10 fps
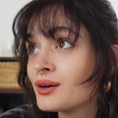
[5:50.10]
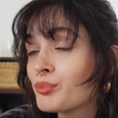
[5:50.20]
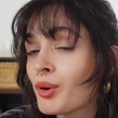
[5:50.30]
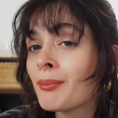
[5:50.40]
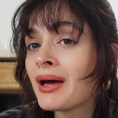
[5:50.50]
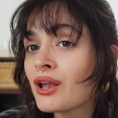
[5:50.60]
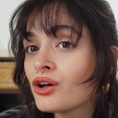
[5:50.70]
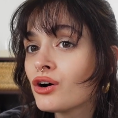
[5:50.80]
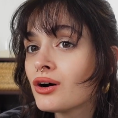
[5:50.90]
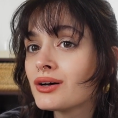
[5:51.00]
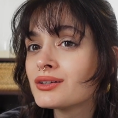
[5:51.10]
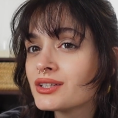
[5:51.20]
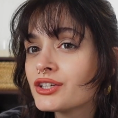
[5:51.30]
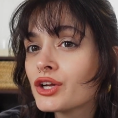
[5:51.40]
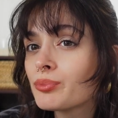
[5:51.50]
Pomelo,
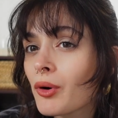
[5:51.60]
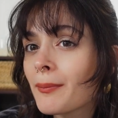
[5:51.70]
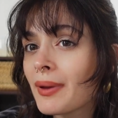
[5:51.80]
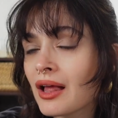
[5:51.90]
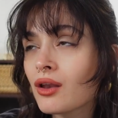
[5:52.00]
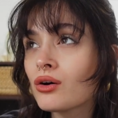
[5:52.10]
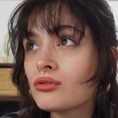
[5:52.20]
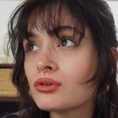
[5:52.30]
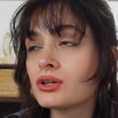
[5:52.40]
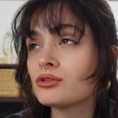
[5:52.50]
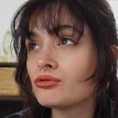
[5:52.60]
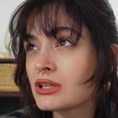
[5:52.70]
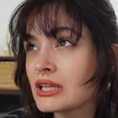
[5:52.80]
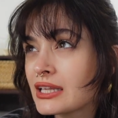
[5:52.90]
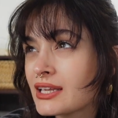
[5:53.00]
you know, Pomelo
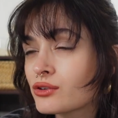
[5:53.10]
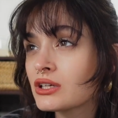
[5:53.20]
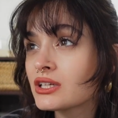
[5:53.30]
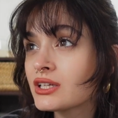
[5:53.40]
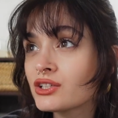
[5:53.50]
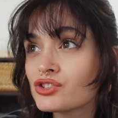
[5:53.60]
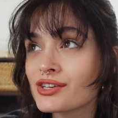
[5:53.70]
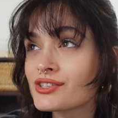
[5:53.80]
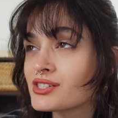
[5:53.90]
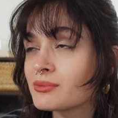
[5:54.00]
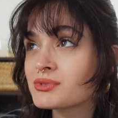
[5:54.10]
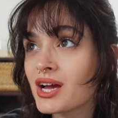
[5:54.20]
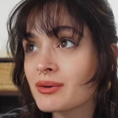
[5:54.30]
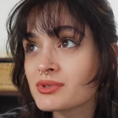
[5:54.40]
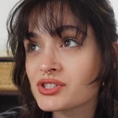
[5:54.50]
literally just
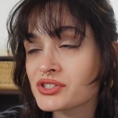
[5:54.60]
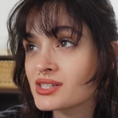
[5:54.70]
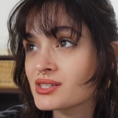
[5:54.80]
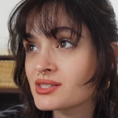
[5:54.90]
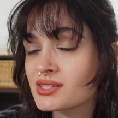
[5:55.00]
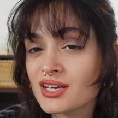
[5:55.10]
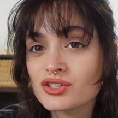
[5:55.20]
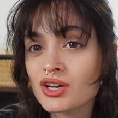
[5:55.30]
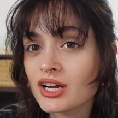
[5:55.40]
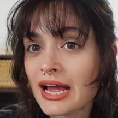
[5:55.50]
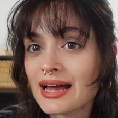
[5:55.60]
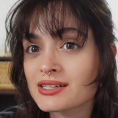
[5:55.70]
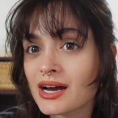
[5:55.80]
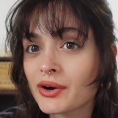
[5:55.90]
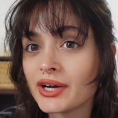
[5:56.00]
sometimes just stays on her cat
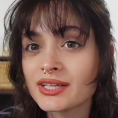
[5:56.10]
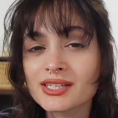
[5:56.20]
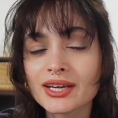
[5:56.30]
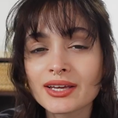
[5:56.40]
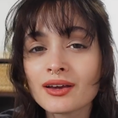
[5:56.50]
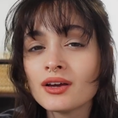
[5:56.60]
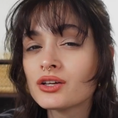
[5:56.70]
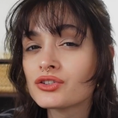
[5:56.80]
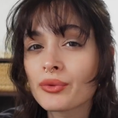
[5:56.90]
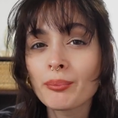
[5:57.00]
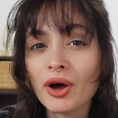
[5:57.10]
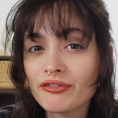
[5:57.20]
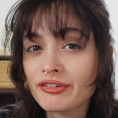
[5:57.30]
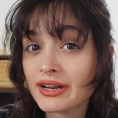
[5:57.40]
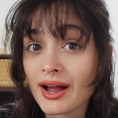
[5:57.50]
towel and it's like the
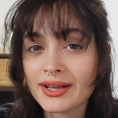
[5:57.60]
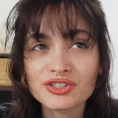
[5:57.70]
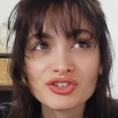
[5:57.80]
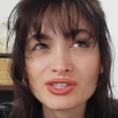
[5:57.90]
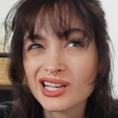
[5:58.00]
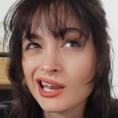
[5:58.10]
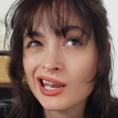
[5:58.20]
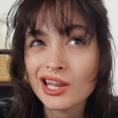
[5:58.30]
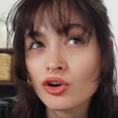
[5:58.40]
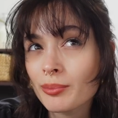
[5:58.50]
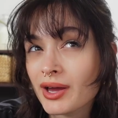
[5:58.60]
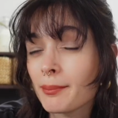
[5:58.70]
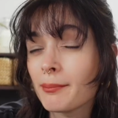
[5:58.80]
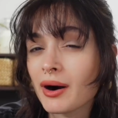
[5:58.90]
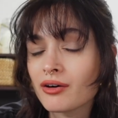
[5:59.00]
perfect height, it's just a little bit
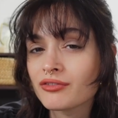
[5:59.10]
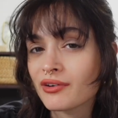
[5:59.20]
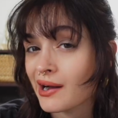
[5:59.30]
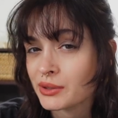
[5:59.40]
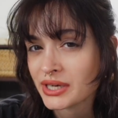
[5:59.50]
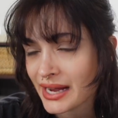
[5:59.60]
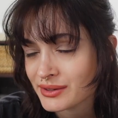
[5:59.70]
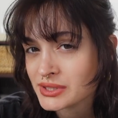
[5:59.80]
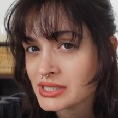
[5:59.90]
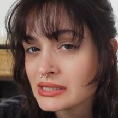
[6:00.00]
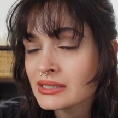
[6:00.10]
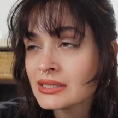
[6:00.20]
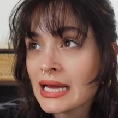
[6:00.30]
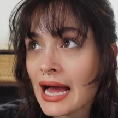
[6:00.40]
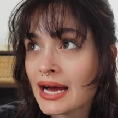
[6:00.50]
above our counter
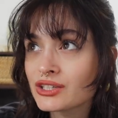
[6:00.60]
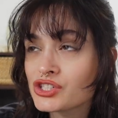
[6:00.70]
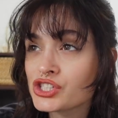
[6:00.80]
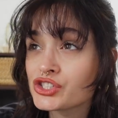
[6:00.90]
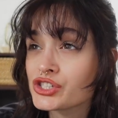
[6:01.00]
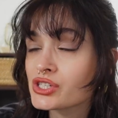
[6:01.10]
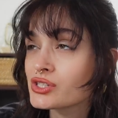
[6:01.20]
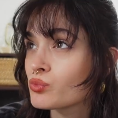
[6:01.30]
and she just